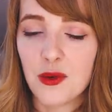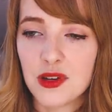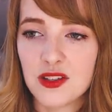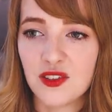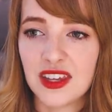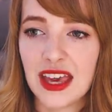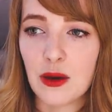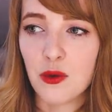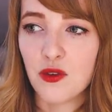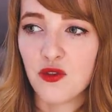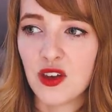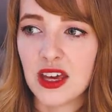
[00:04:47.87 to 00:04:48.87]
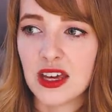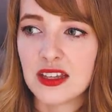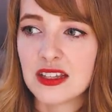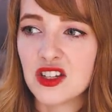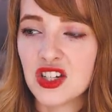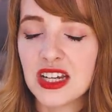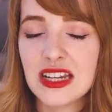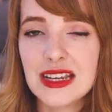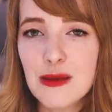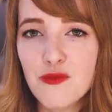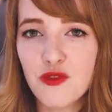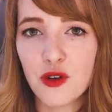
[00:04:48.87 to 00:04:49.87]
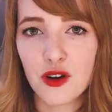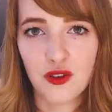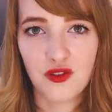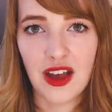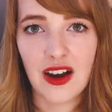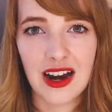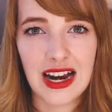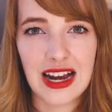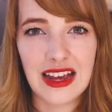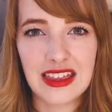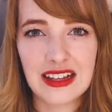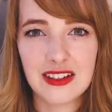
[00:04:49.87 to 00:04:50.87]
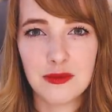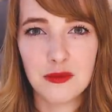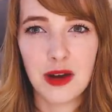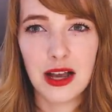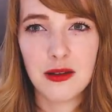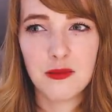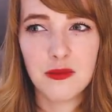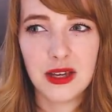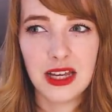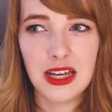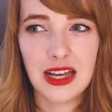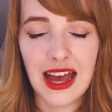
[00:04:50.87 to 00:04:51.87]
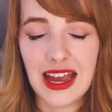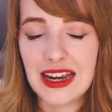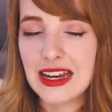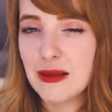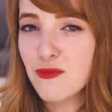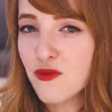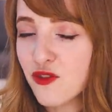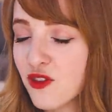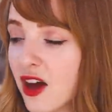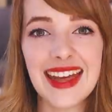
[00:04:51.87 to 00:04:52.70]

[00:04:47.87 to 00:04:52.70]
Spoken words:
I always forget what Fee is. Is she a nymph or a fairy? I think she might be be a nymph.